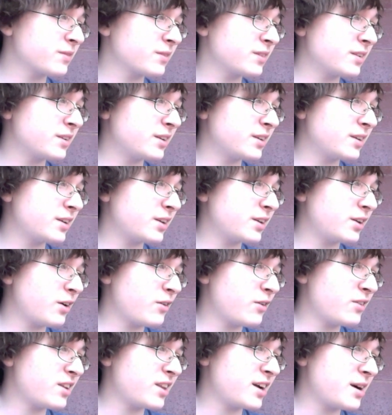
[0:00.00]
help me get past? Get
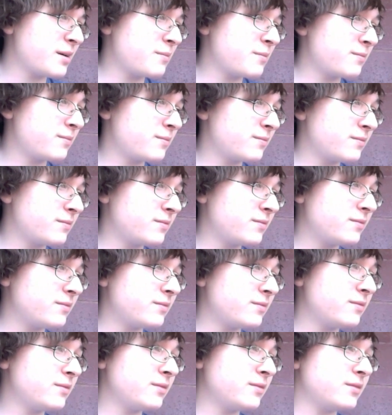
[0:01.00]
over the hump. Can you help me
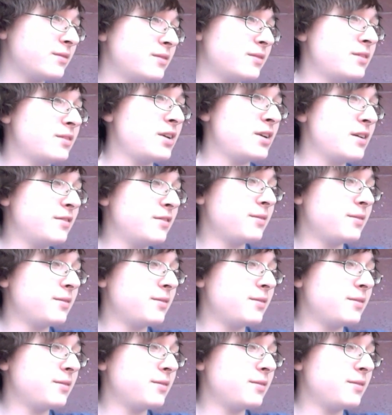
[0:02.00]
get over the penis? You have